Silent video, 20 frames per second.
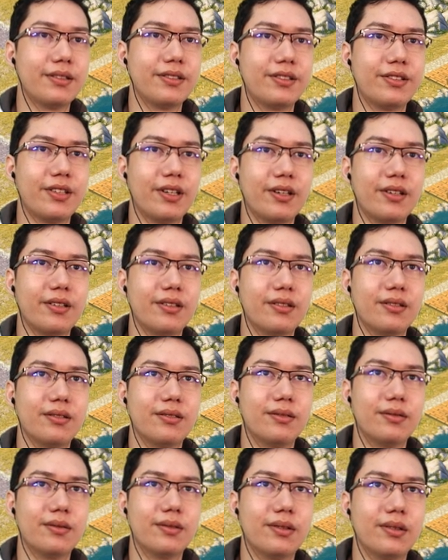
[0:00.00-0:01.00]

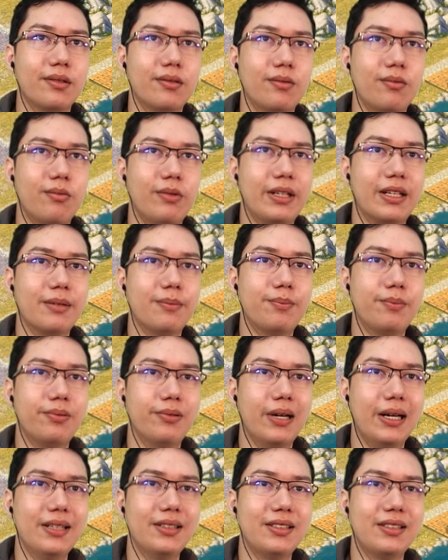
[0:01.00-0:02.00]
So we can
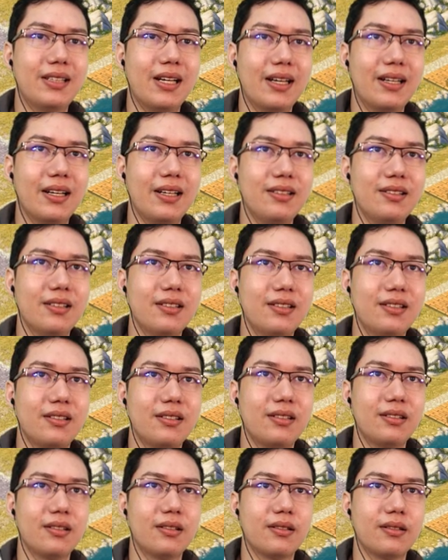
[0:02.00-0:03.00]
pray to
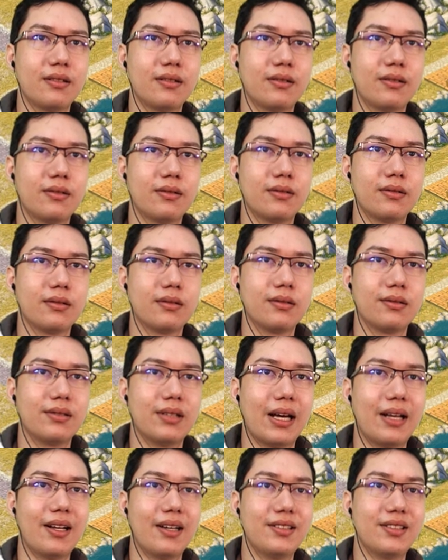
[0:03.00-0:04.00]
Dionysus.
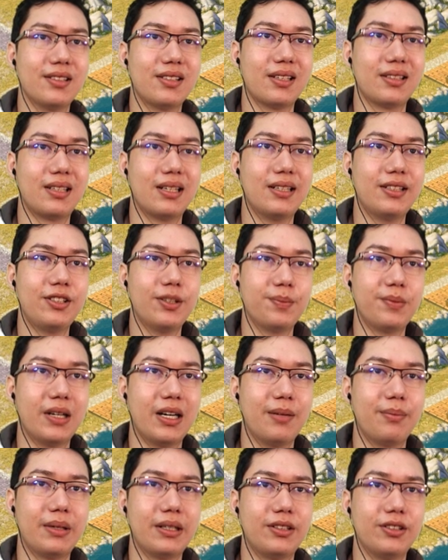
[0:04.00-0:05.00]
Dionysus has heard your
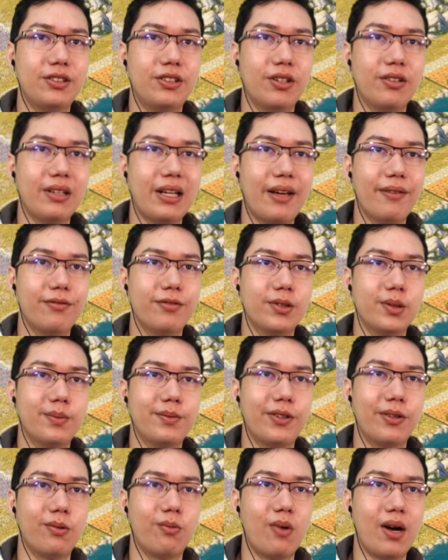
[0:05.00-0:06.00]
prayer, but you don't have room
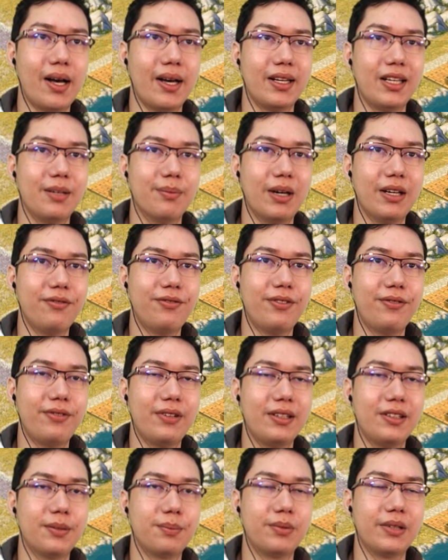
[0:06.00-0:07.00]
for wine. He might
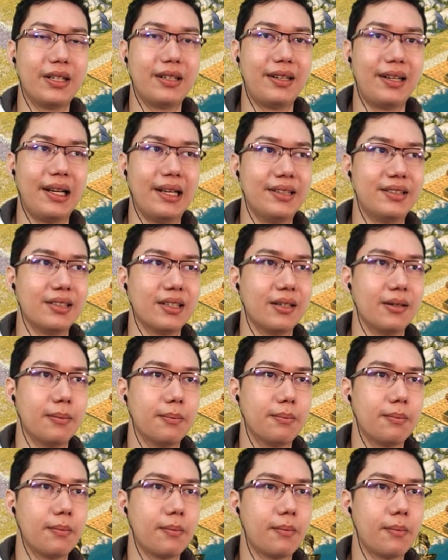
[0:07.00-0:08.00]
fulfill your prayer later.
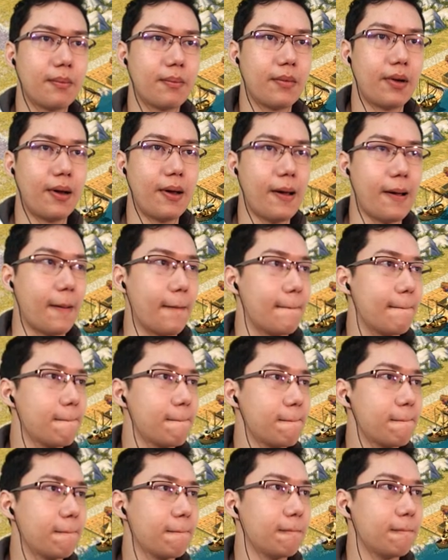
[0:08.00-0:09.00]
Huh.
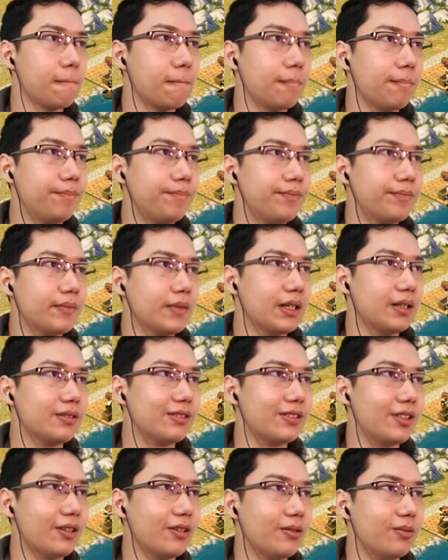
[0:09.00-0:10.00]

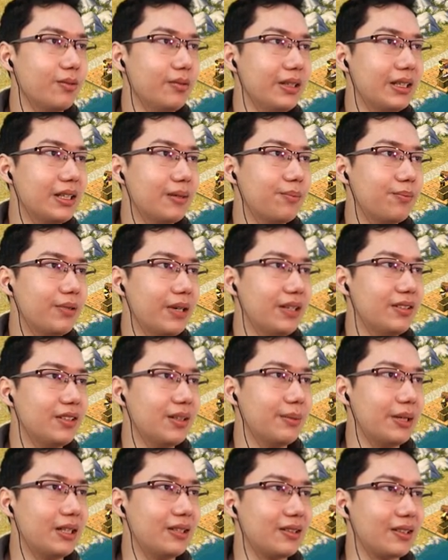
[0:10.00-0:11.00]
So we can pray to
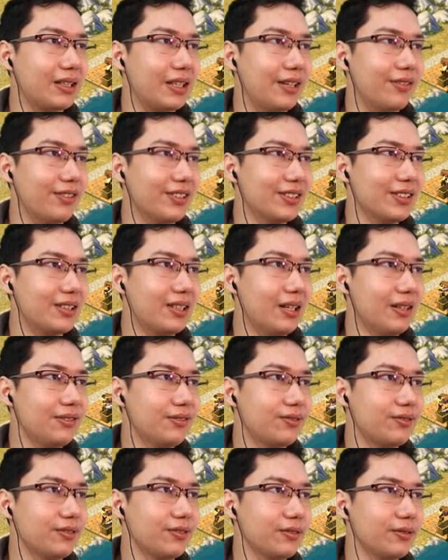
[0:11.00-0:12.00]
him and he'll give us
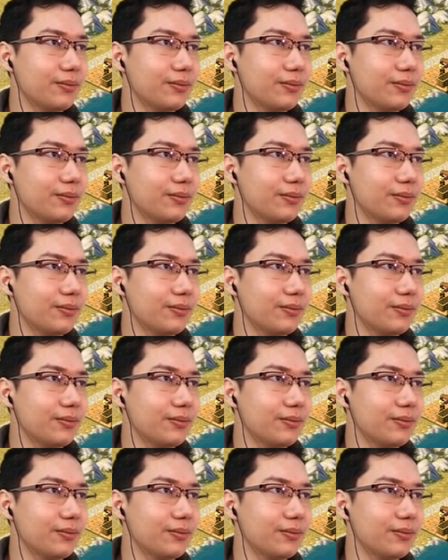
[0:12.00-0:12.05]
stuff?